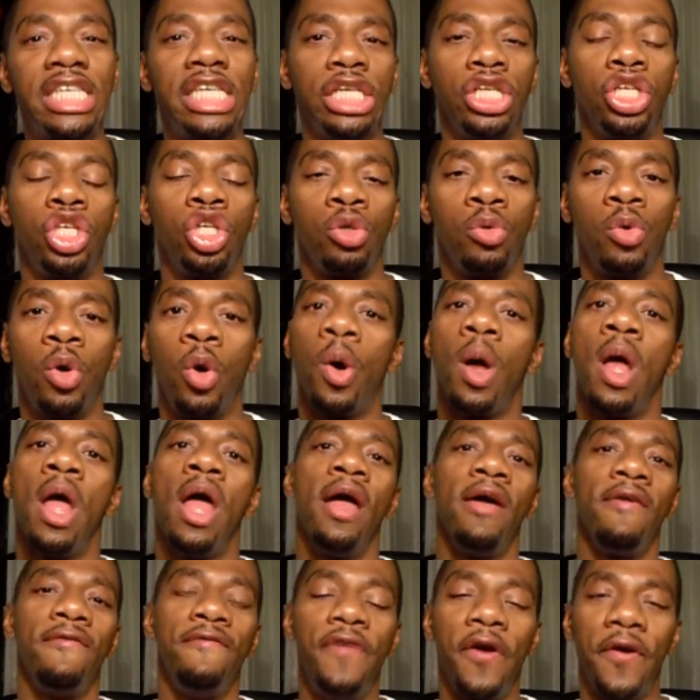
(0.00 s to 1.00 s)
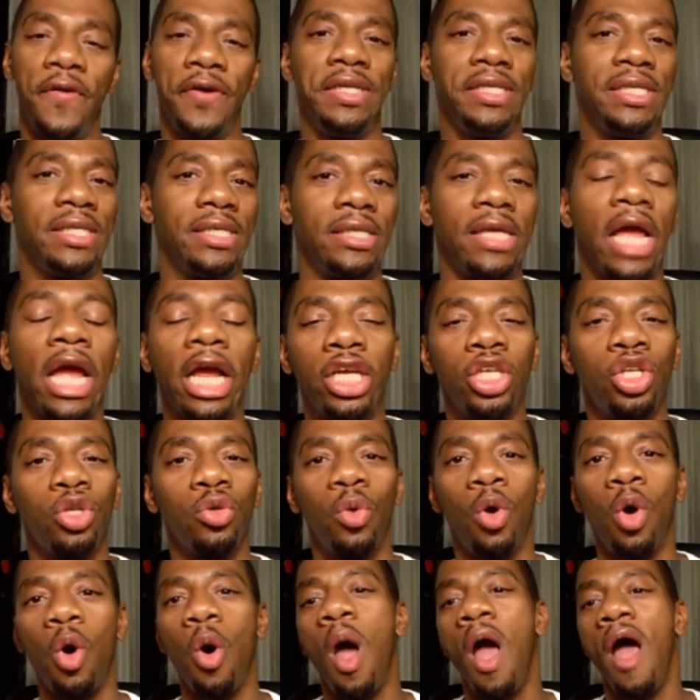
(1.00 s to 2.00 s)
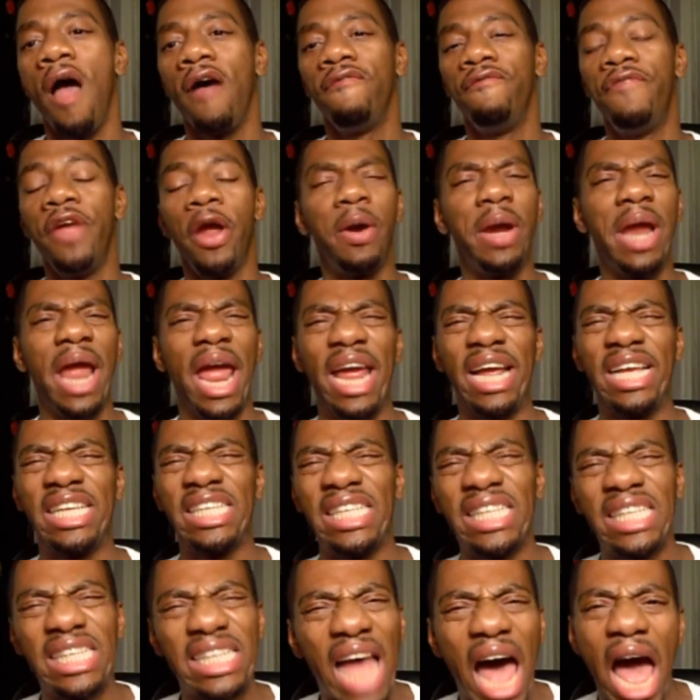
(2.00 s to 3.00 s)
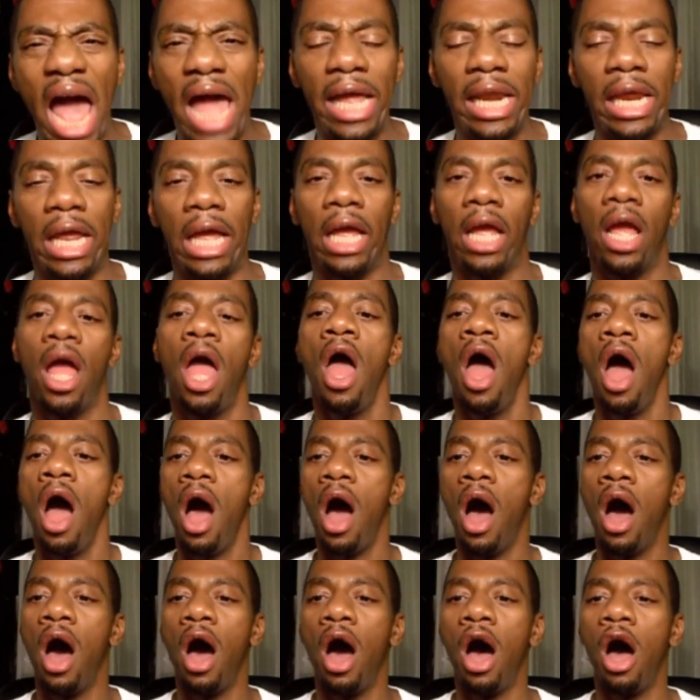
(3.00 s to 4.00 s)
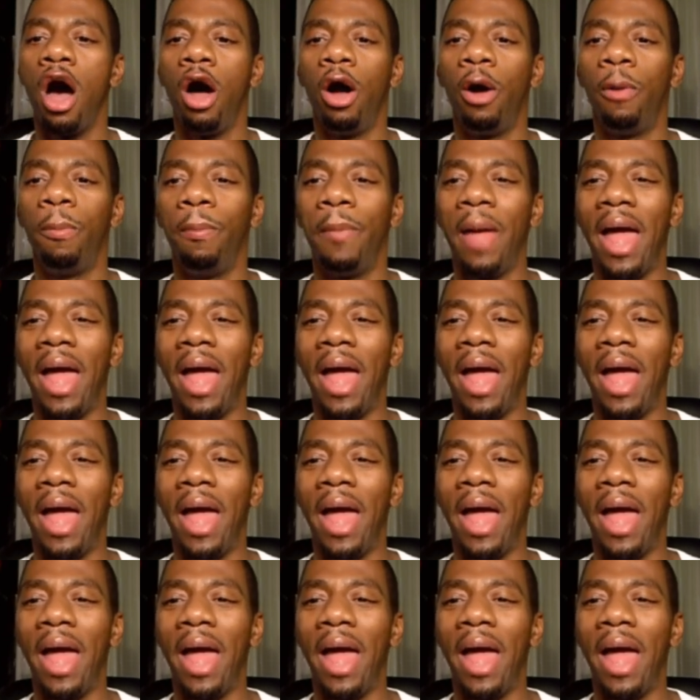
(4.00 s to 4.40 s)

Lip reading: It was very sensual, very sexual, very exciting.